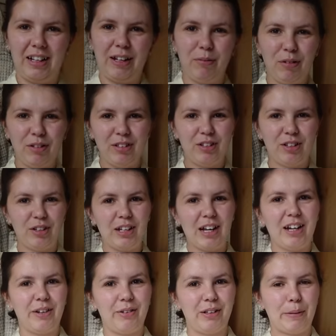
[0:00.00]
It wasn't so
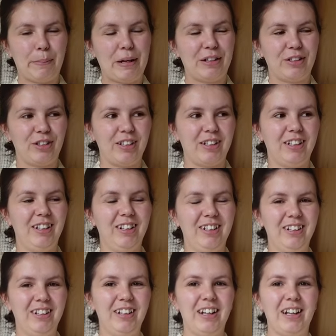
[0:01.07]
yellow in the picture,
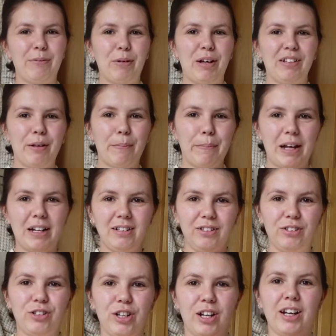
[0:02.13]
but it's a
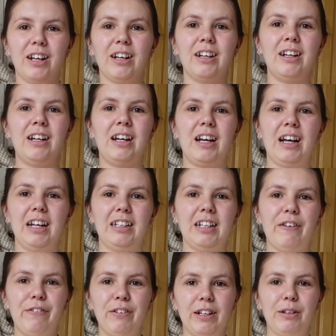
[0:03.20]
men's shirt. I
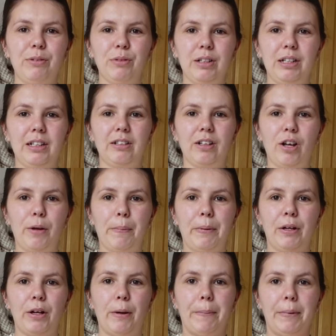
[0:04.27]
definitely would need to
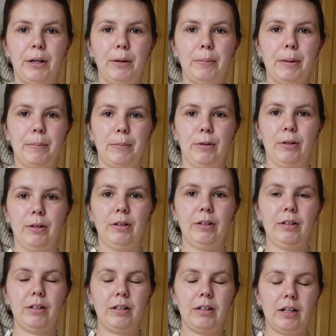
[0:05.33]
open it up a little bit more,
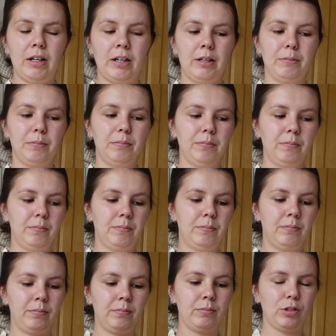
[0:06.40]
um,
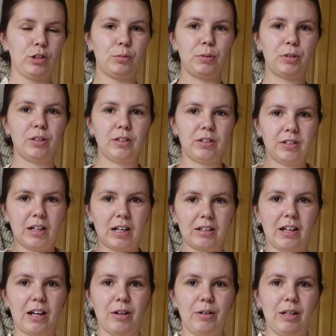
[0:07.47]
just because
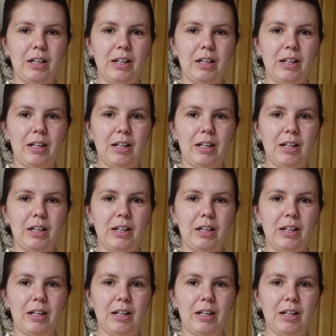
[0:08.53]
that's how